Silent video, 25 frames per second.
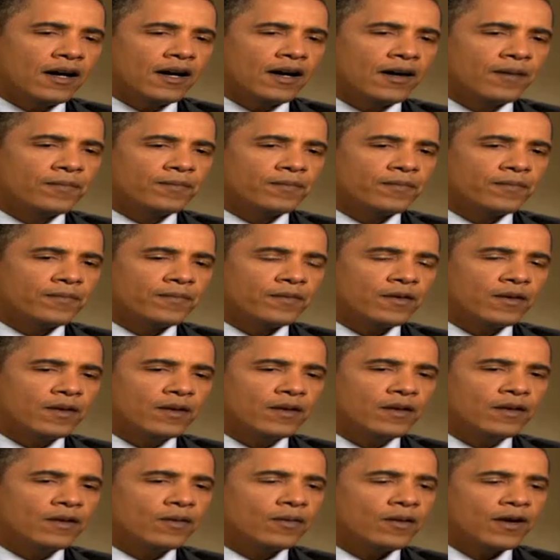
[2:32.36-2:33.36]

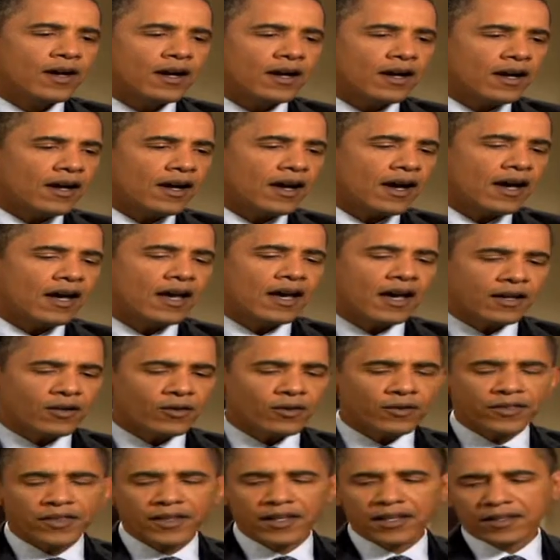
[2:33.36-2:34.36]
I
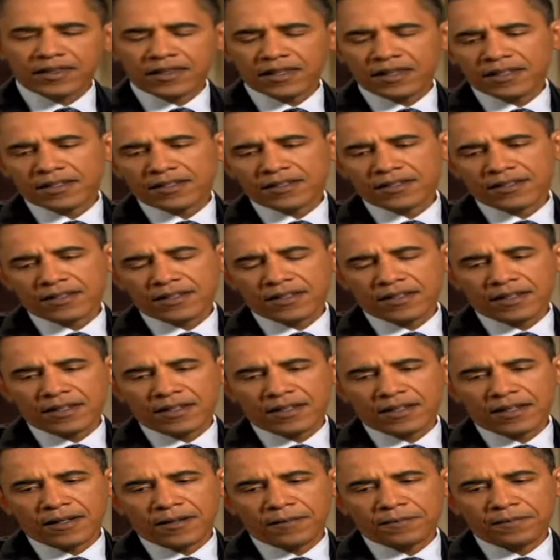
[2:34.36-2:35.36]
don't think that
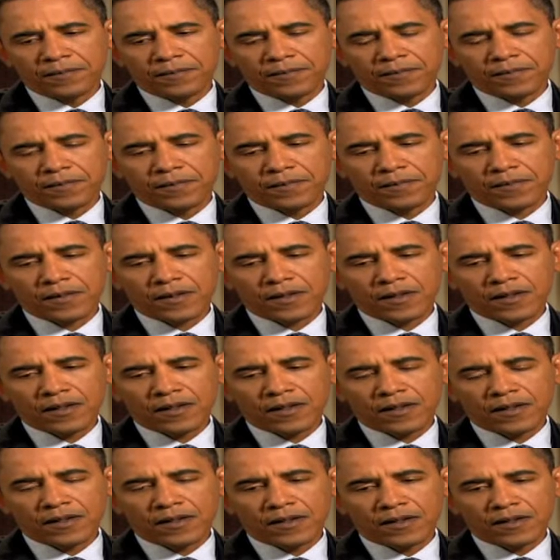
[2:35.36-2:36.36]
I'm
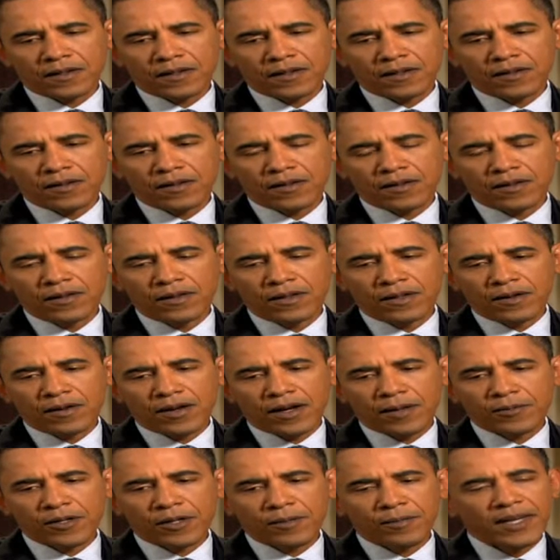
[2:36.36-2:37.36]

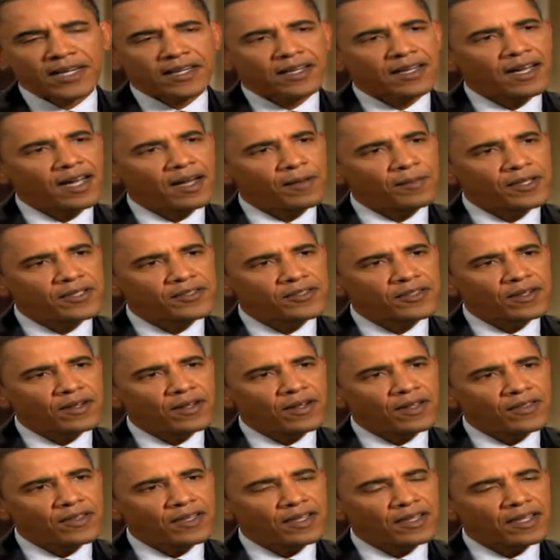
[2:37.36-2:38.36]
going to make comments
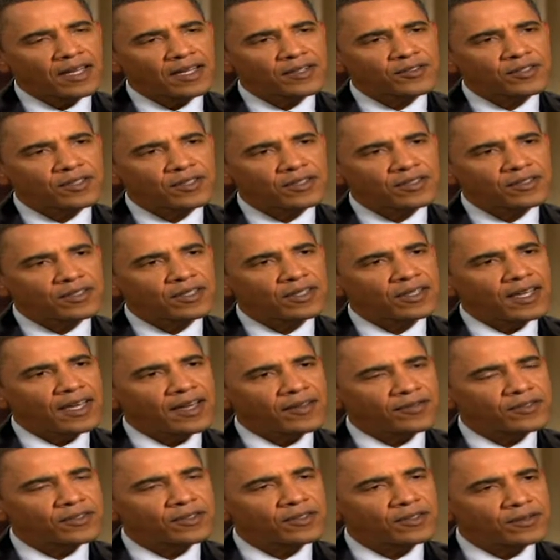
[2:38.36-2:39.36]
on the election until
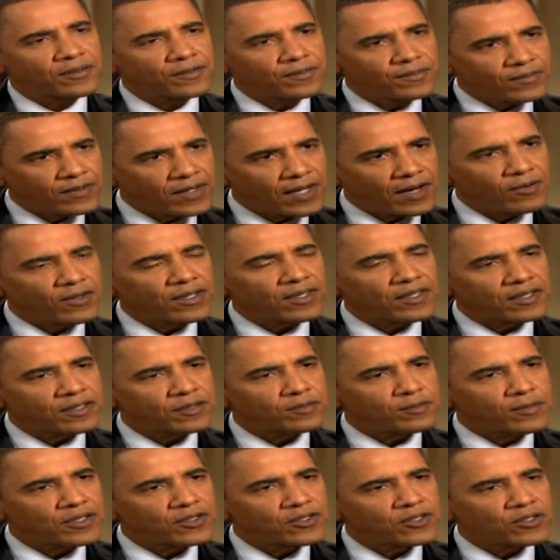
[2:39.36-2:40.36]
after
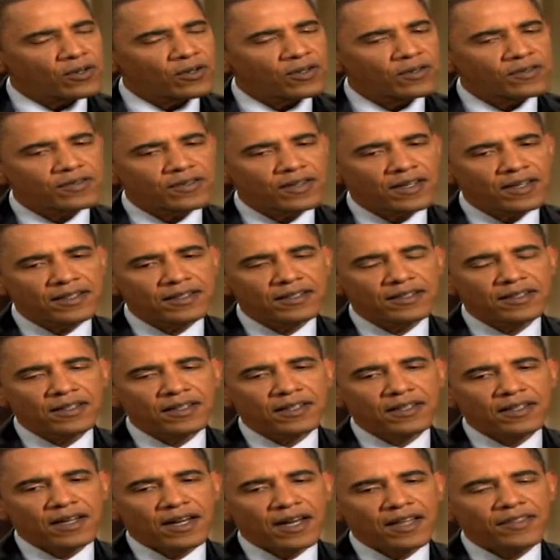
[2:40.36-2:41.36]
everything's been certified.
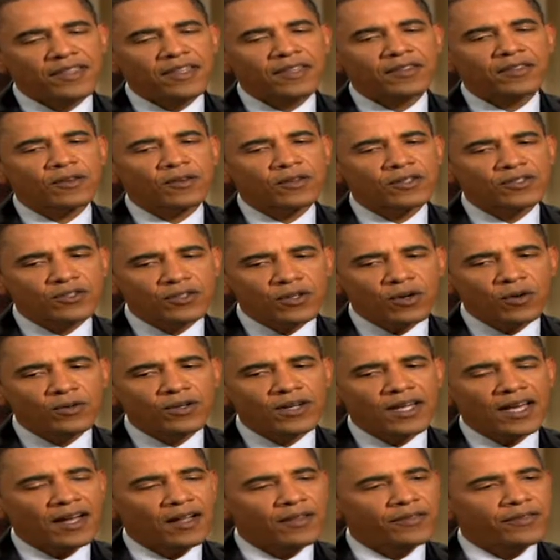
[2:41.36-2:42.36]
I think there is no
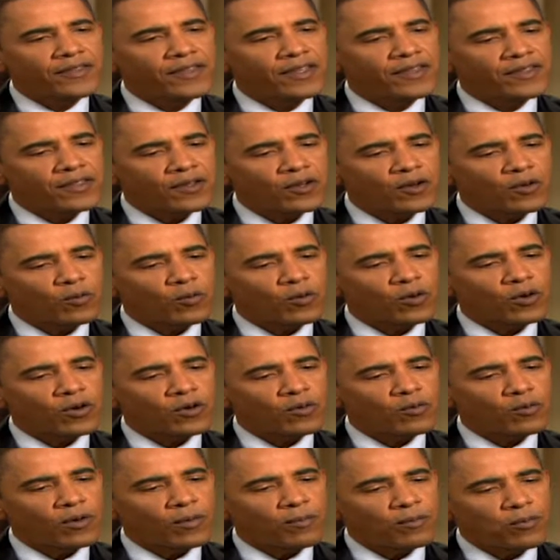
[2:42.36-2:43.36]
doubt that there
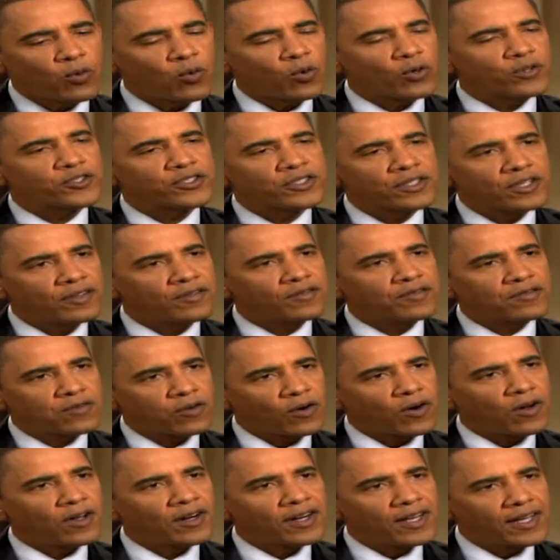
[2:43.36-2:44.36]
were reports of
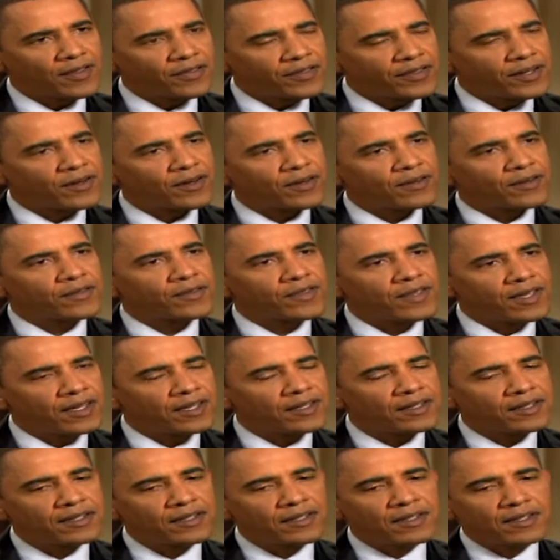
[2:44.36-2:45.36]
fraud out there
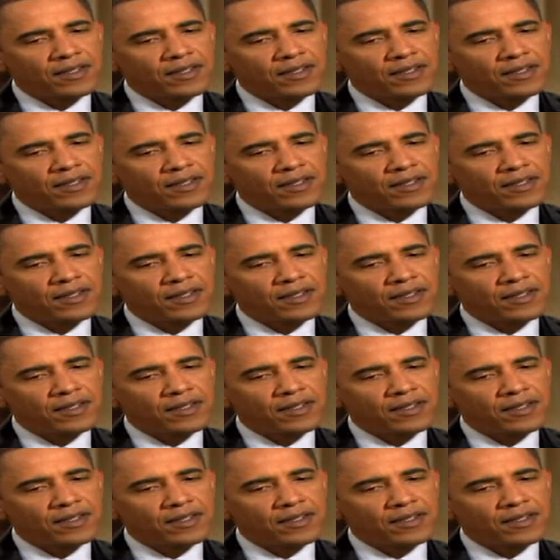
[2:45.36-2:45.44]
that